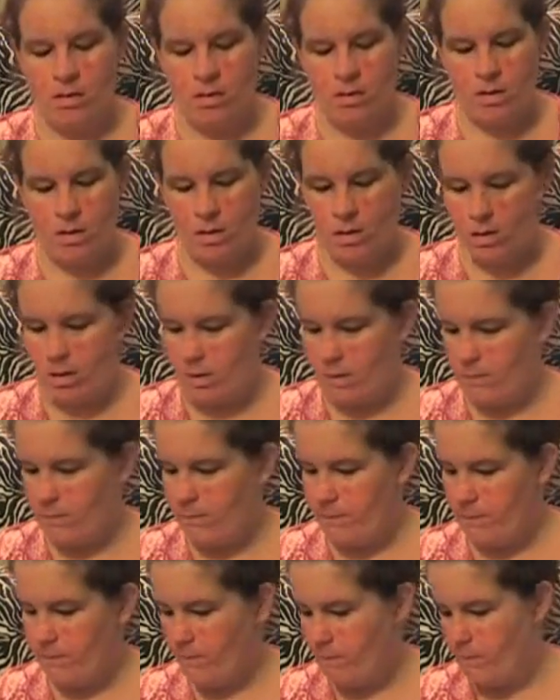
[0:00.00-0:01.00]
okay,
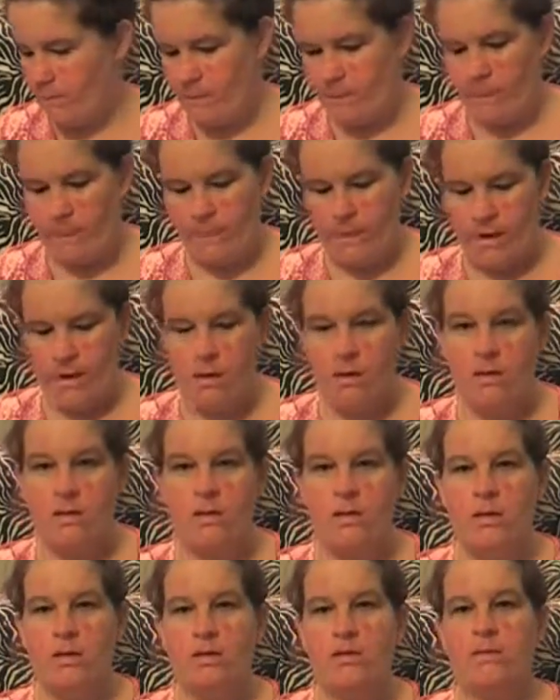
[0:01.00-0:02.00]

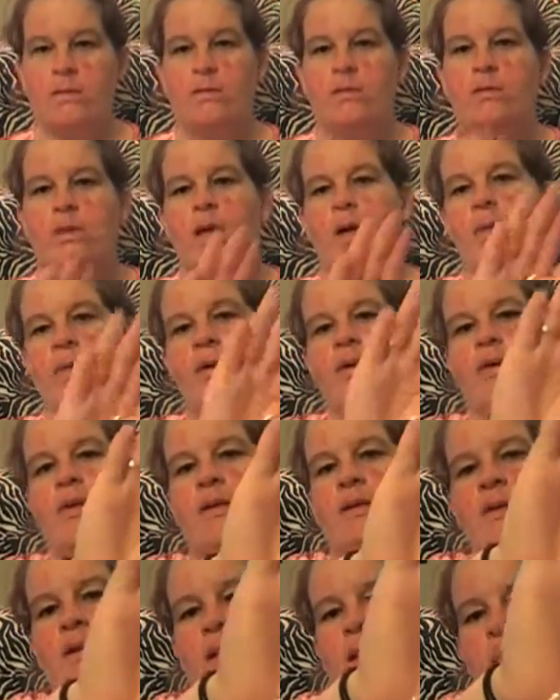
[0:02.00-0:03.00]
so how well you
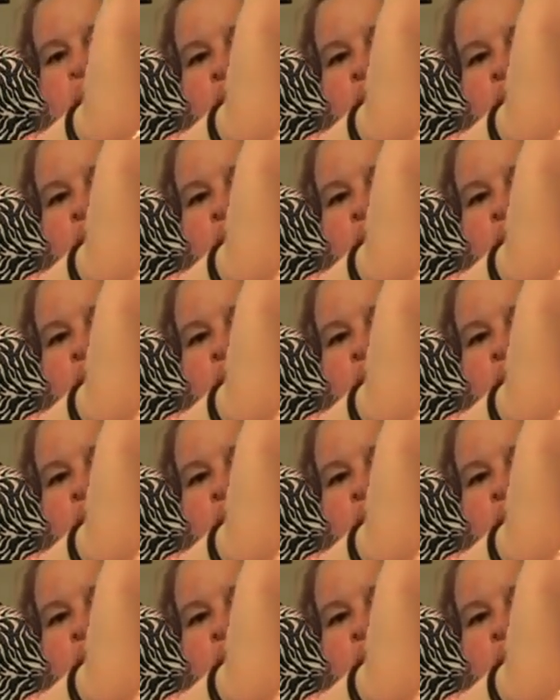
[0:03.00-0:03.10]
can see it,